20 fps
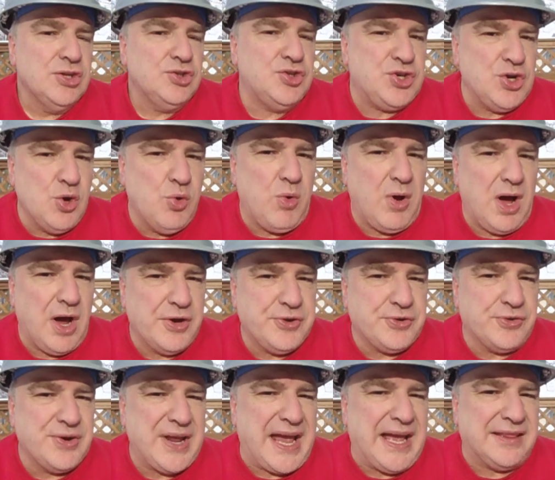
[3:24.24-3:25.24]

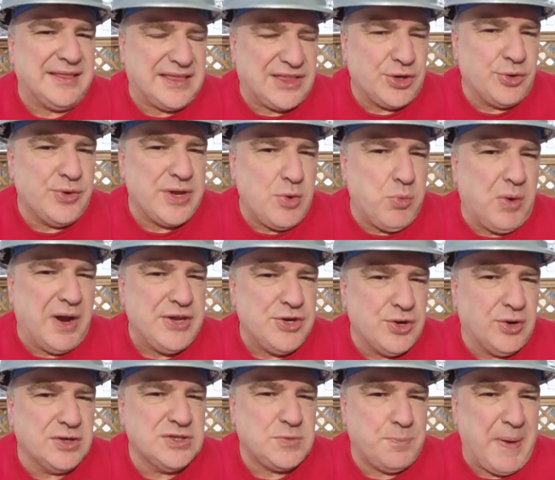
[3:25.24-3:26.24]
231
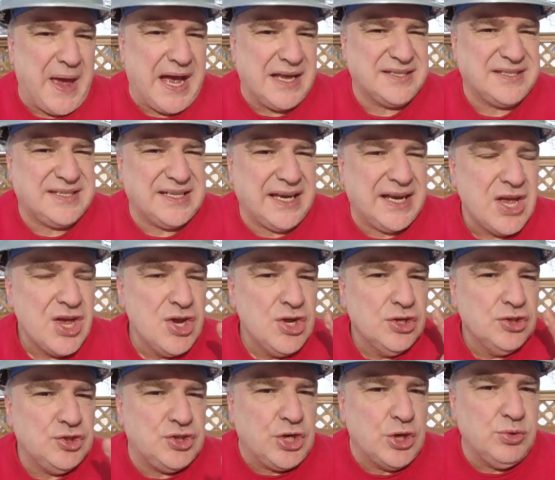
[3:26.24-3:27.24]
yards passing,
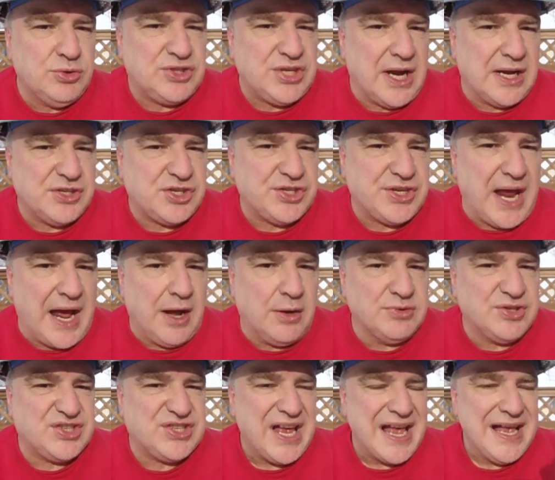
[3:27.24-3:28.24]
2
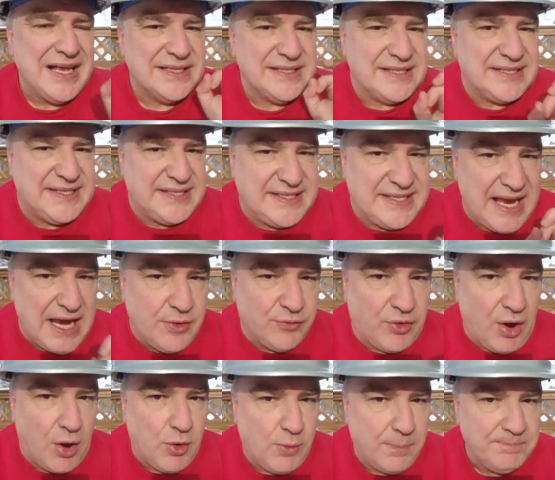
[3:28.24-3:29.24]
touchdowns,
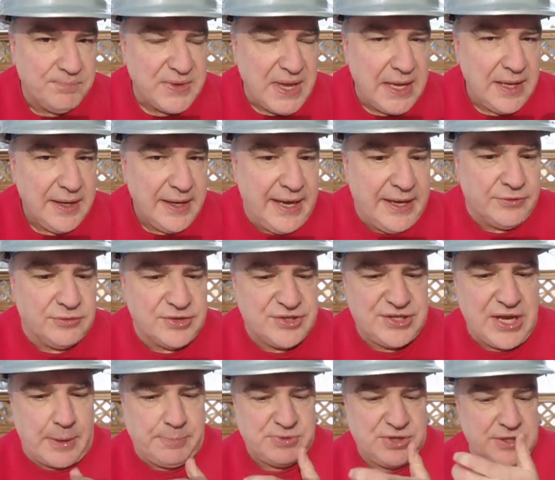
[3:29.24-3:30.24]
0
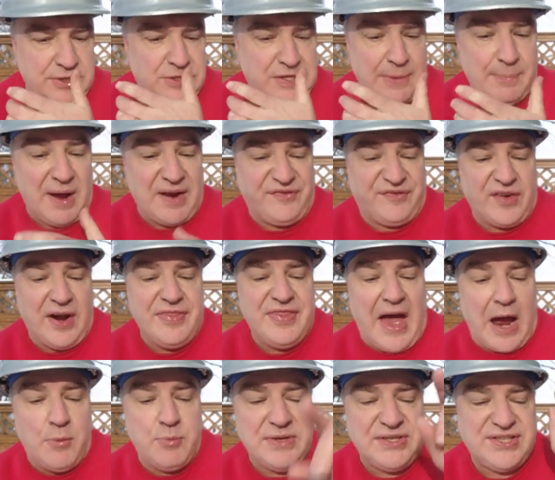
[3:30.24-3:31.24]
interceptions. And my friend,
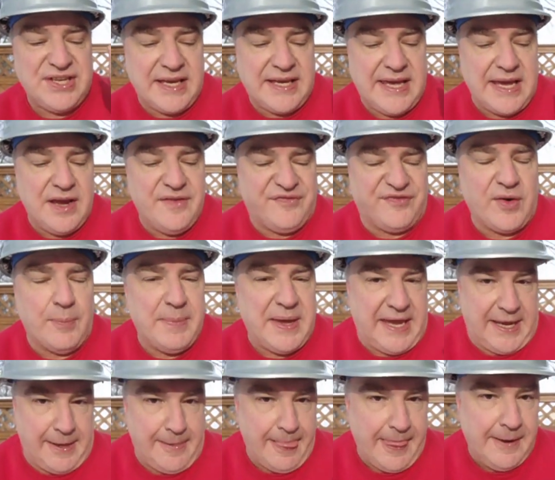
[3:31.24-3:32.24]
that was the key for
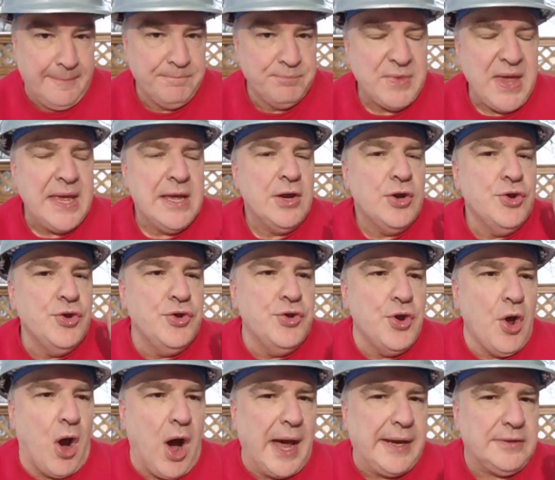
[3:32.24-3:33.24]
me,
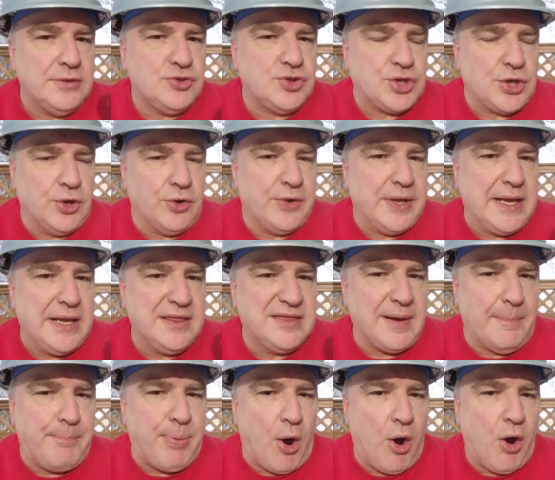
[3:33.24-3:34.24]
not turning
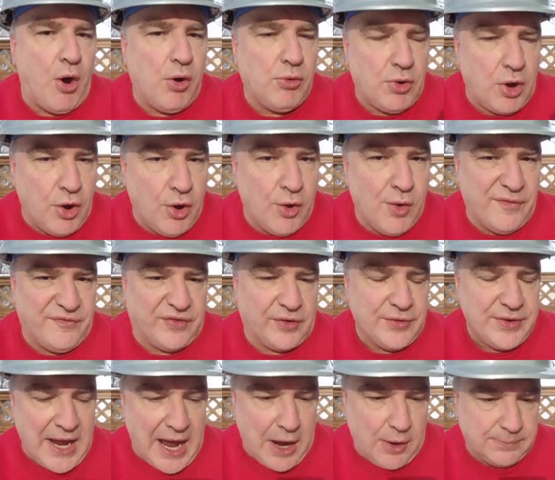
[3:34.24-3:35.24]
the ball over.
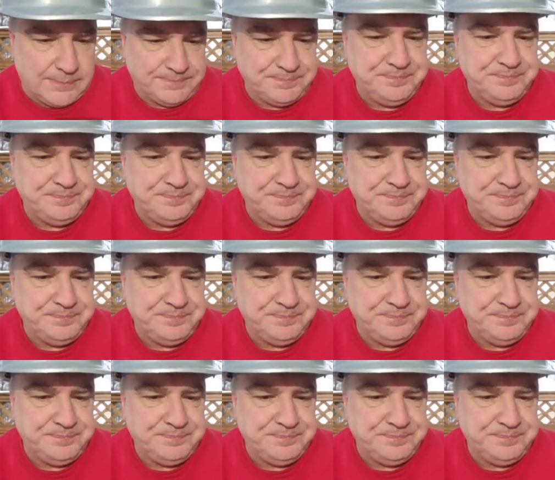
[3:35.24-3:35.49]
Now,